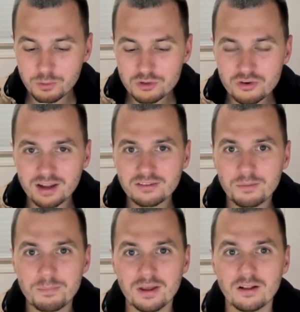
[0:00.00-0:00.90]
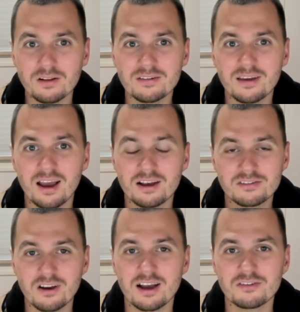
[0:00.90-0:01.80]
were trying to build a
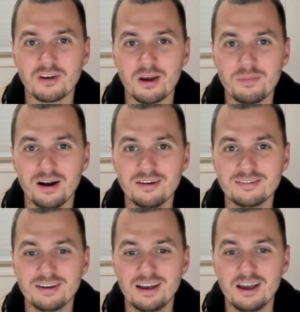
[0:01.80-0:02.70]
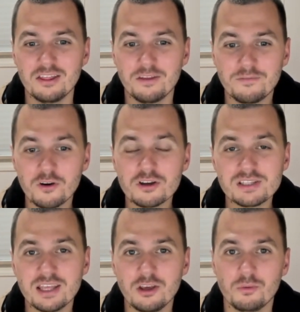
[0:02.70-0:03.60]
skyscraper, the first
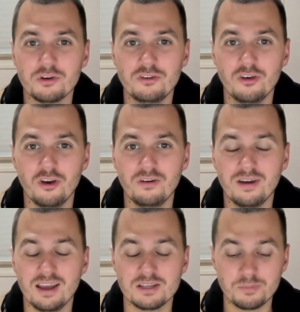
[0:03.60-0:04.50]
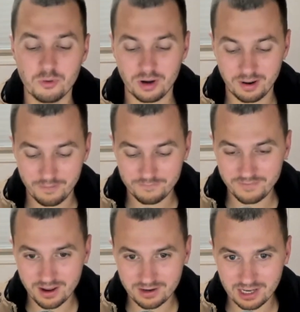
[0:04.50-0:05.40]
thing you would do is put
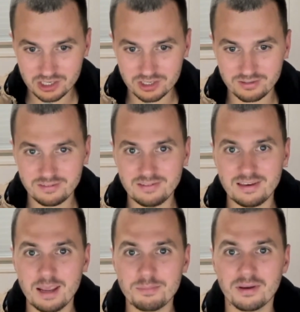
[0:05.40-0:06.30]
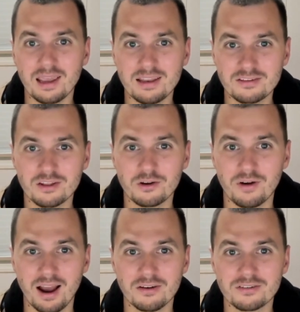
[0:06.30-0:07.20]
foundations deep into the
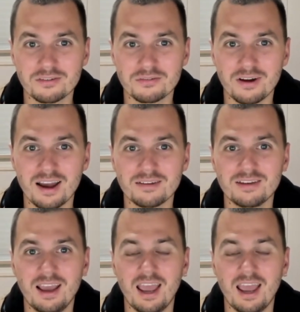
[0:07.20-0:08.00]
ground, right?